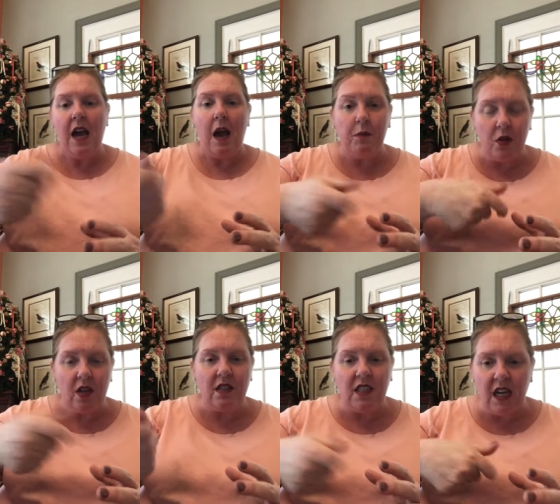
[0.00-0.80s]
I'm going
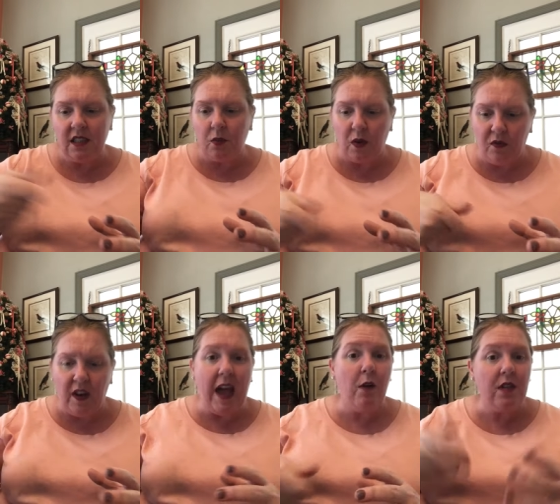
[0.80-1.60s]
to dust with
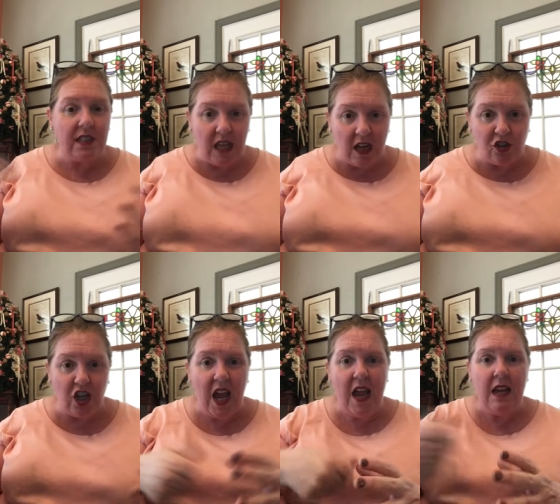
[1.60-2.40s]
flour,
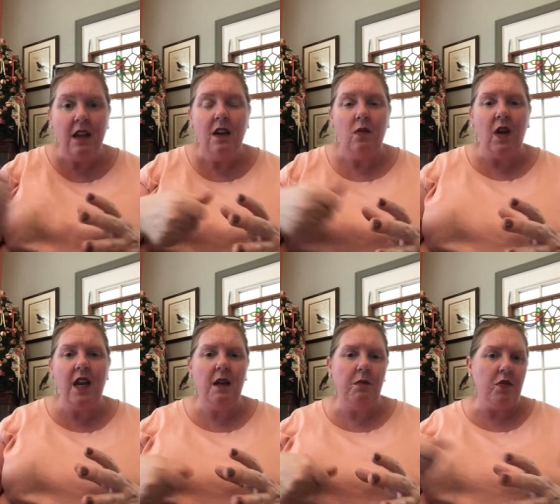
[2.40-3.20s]
sauger,
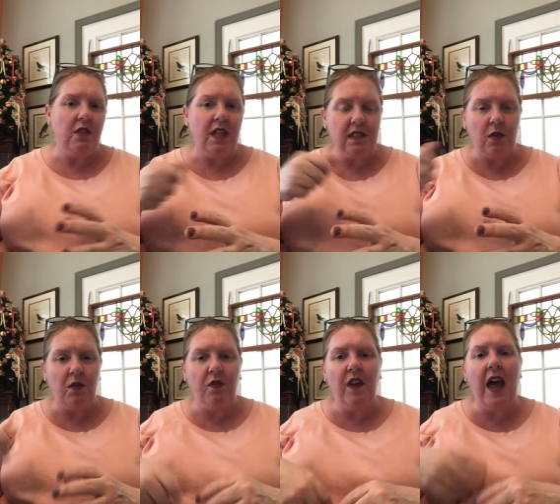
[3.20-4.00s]
right? I'm going to dust it
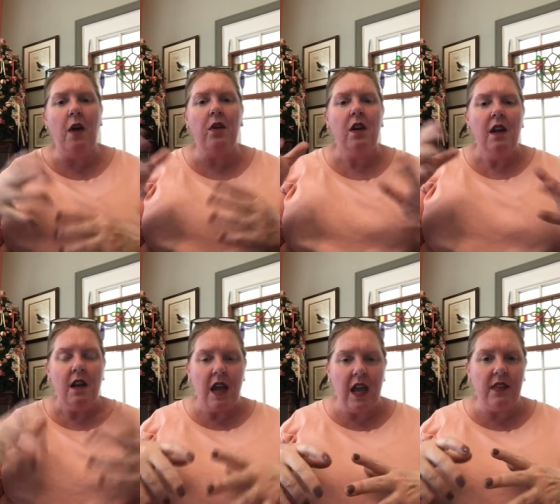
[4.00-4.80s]
with flour,
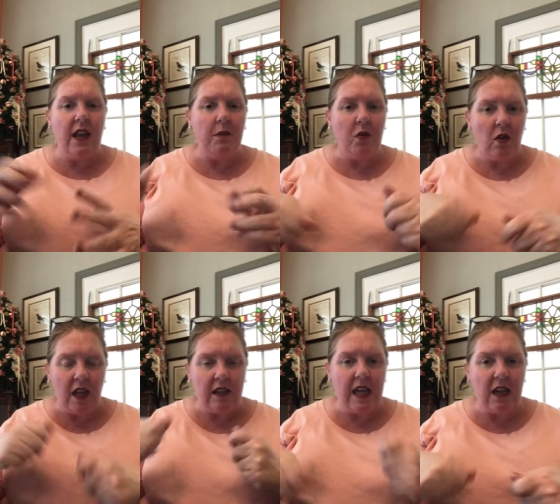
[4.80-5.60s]
and then I'm going to
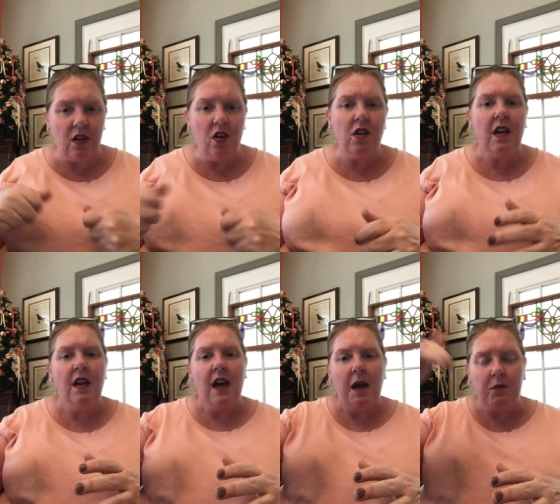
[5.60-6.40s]
let that cook.
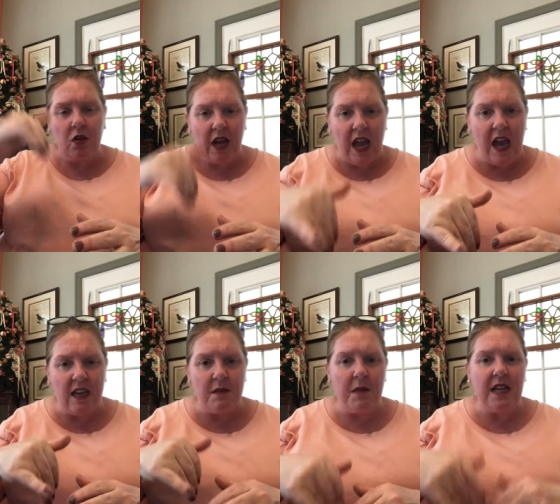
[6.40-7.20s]
I'm going to add
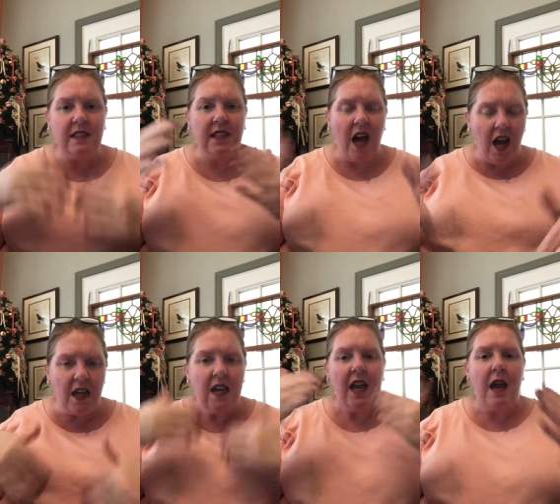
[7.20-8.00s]
in my stock,
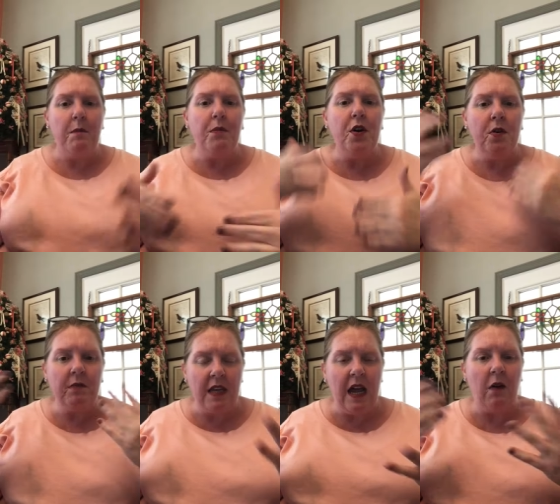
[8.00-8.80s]
and
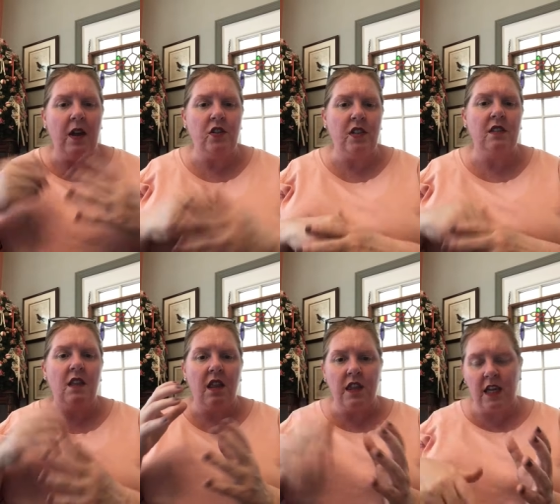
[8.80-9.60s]
boom, now I just
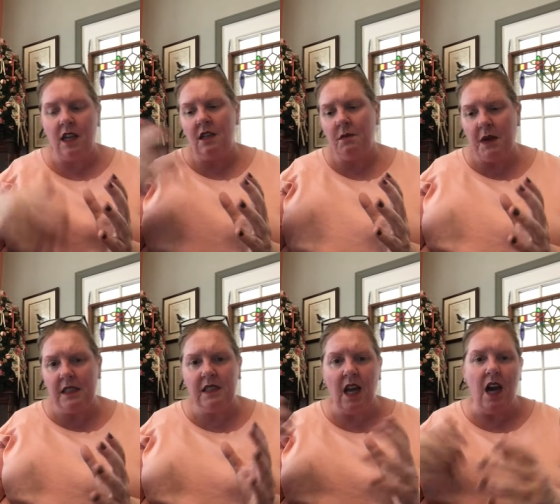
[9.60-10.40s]
thickened my
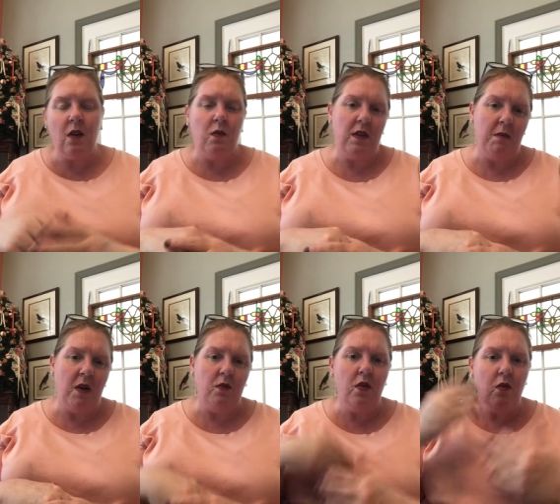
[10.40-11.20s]
stock with my
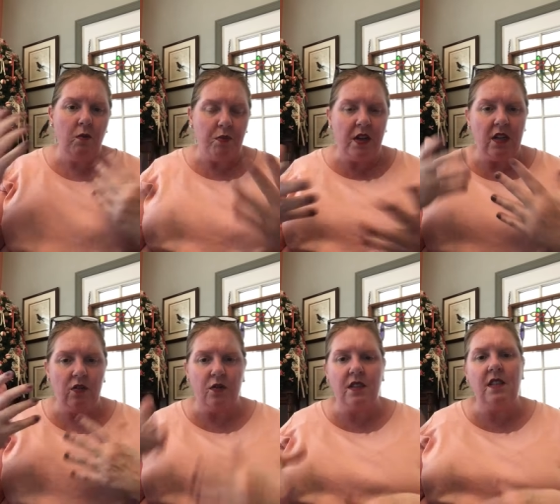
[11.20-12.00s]
roux, bring it
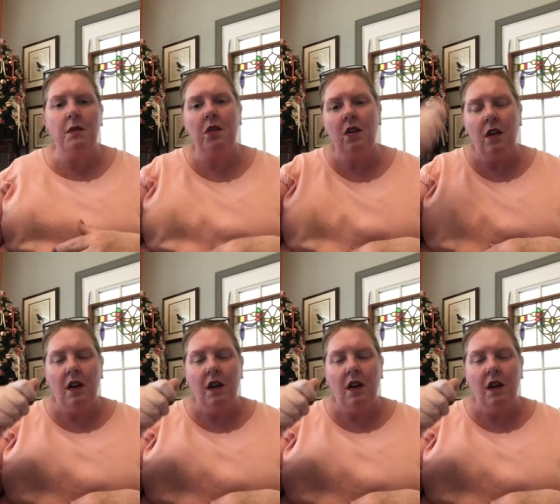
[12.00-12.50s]
to a simmer,